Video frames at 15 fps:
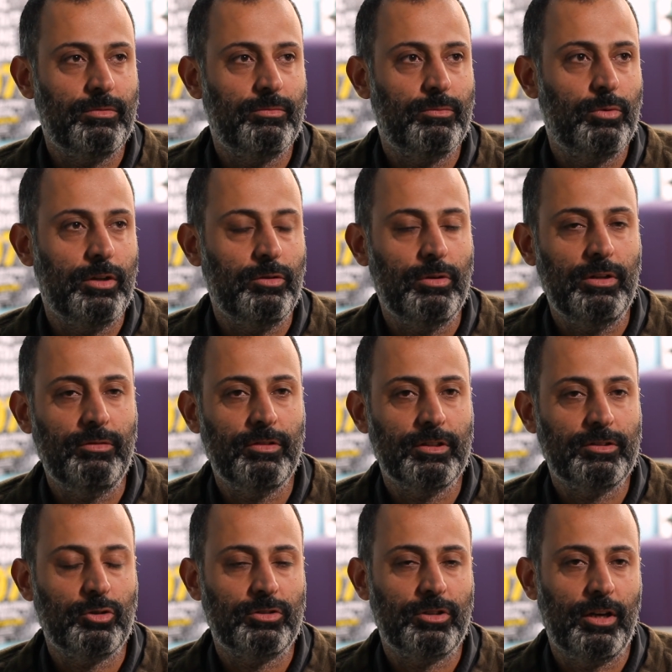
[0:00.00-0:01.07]
when you live in a
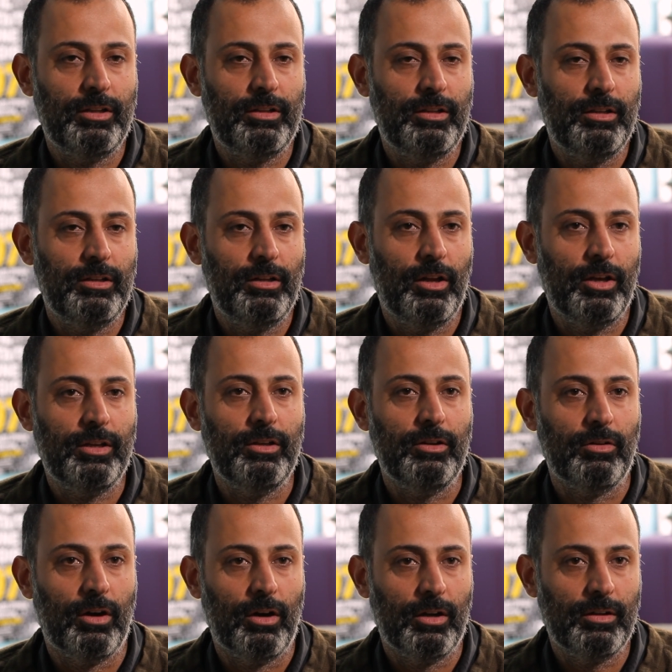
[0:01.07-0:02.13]
society like
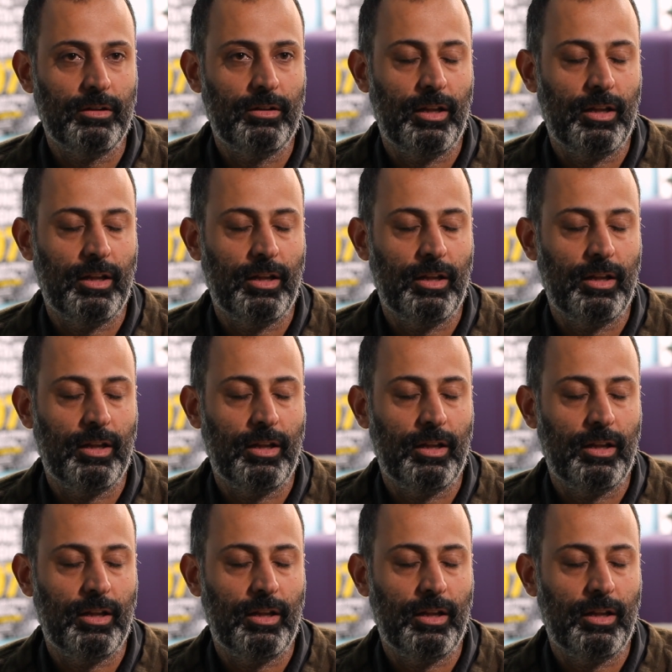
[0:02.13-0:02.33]
Iran,